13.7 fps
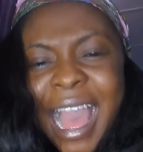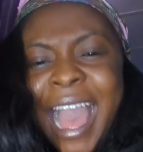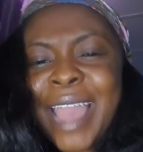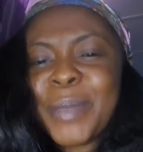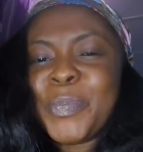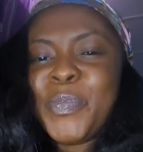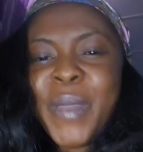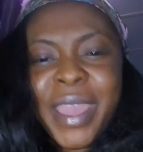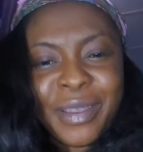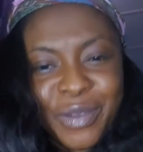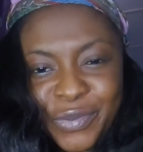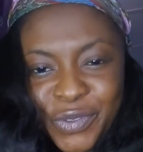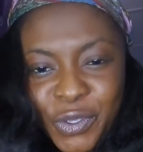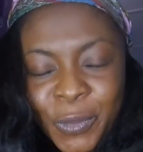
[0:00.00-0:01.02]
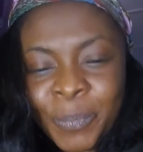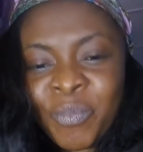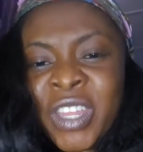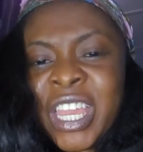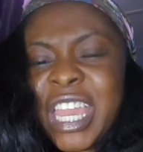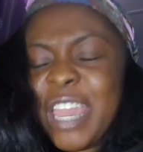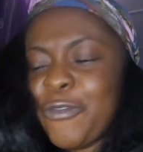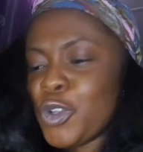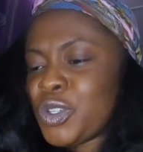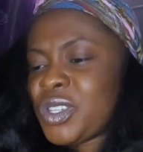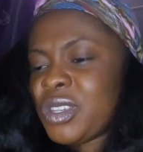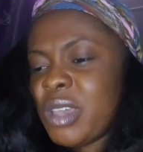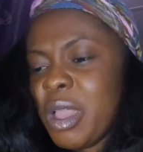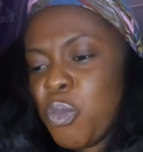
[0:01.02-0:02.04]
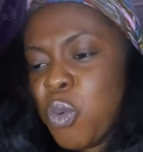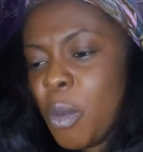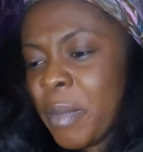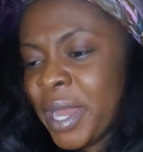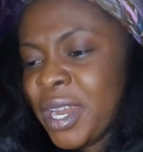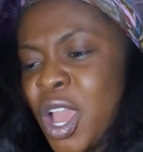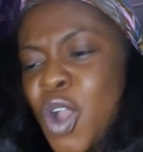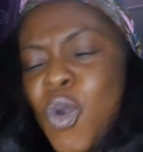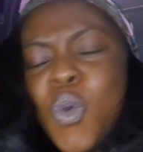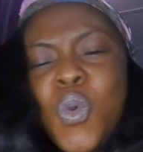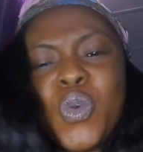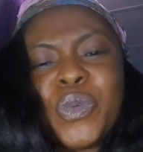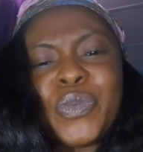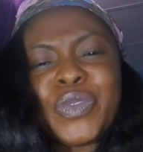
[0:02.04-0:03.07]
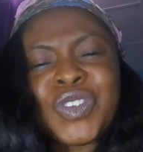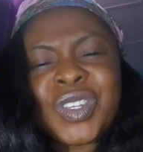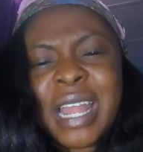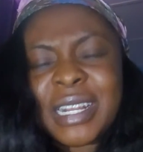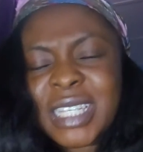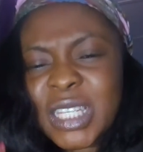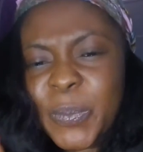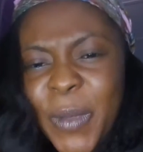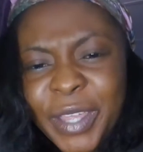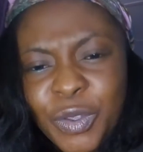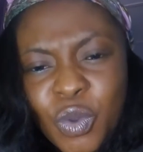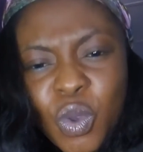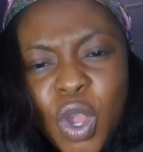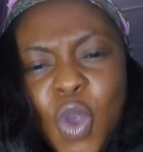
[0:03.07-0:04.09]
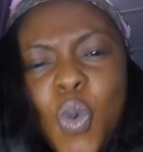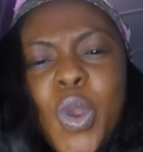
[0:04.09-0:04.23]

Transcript: if you see a woman who stands by you,